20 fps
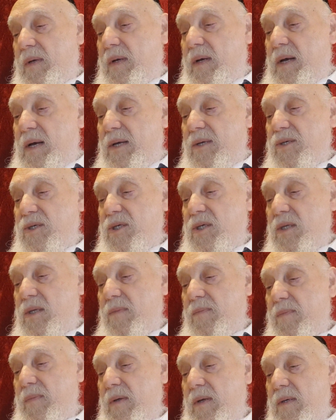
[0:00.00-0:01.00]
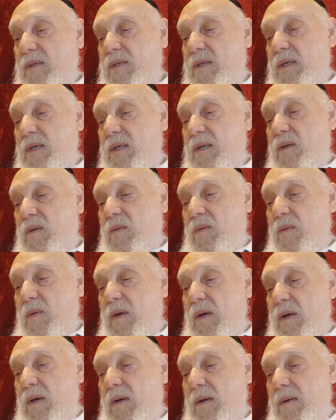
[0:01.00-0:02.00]
cast, as it
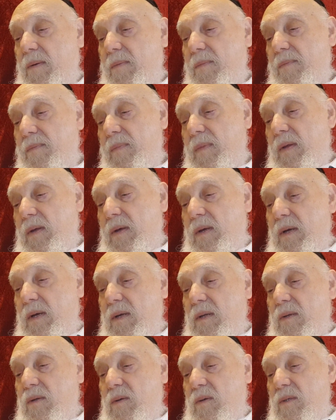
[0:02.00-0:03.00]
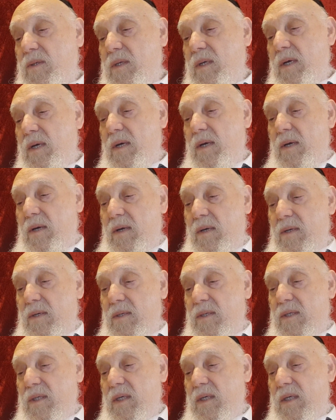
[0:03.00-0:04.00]
were, into the
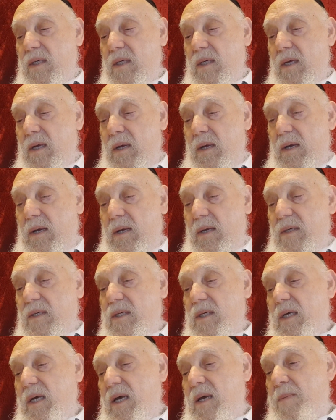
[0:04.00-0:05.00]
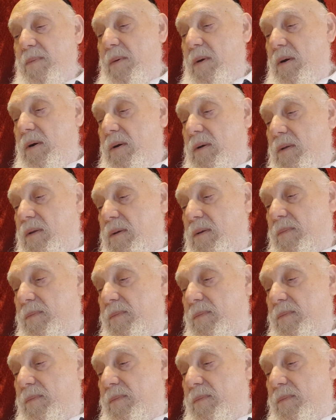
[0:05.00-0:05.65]
scapegoat.